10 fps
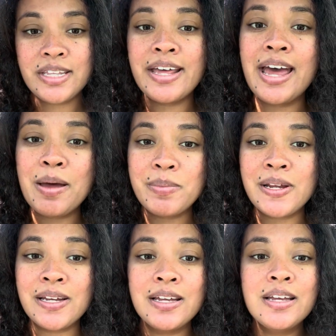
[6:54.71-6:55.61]
that
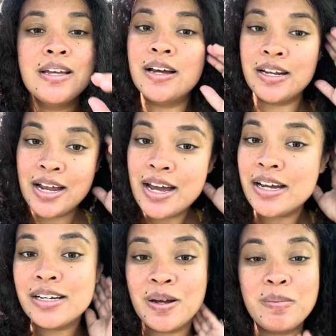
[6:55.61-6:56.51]
happening a lot
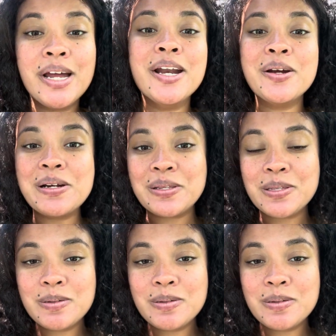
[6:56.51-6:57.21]
on planet Earth.